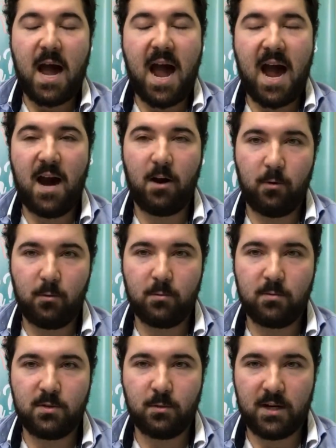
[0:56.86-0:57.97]
How
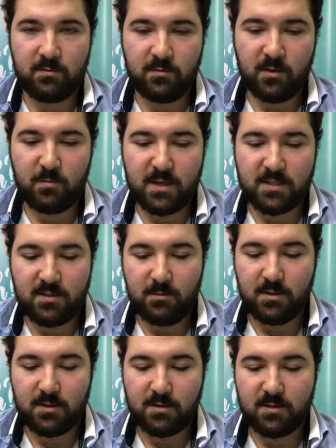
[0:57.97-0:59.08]
do I involve my
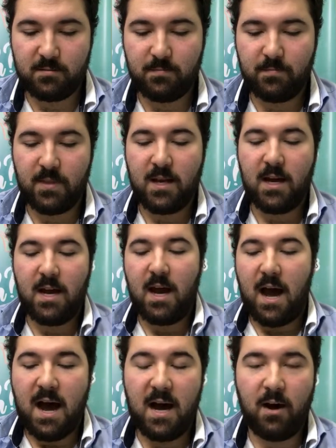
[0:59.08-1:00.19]
students?
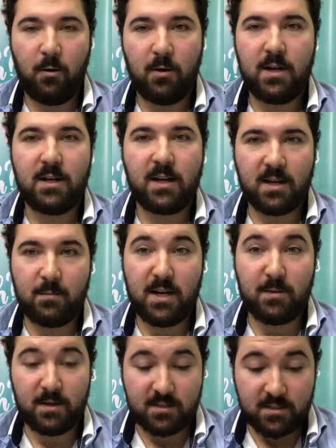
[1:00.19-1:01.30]
How can I
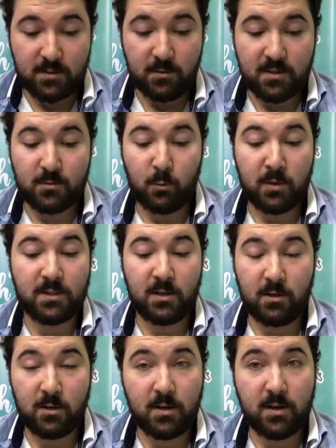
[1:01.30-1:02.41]
make my students want to
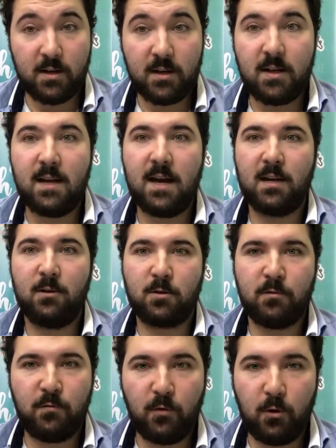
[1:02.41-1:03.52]
learn and look
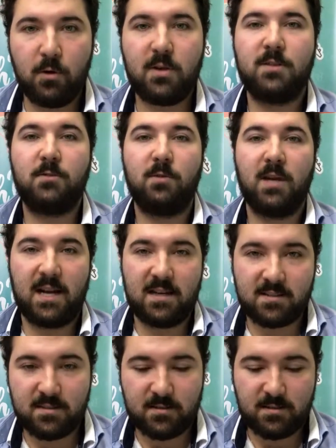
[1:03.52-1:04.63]
forward to
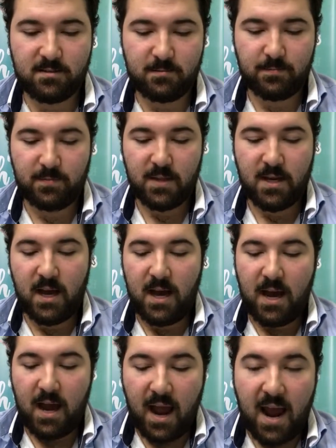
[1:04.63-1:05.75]
lessons?
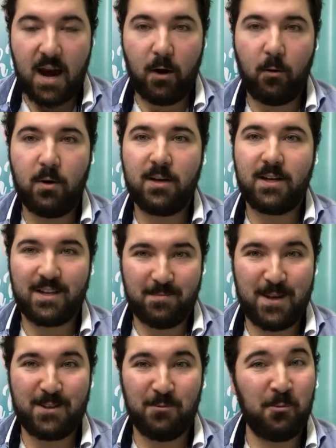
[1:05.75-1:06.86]
How can I
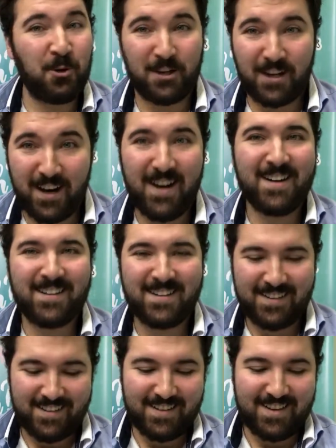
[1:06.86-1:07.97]
make them work hard?
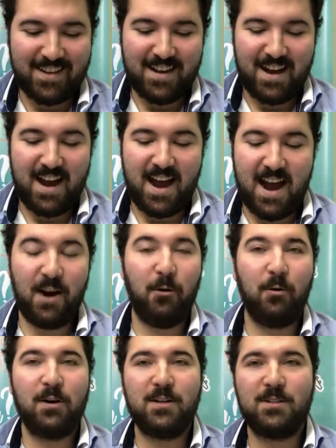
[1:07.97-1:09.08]

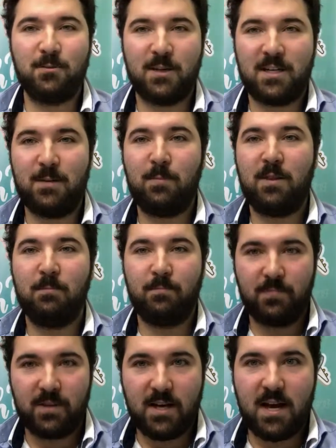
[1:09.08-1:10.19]
How do I keep them
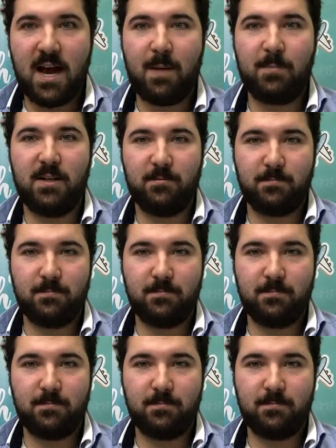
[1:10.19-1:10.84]
happy?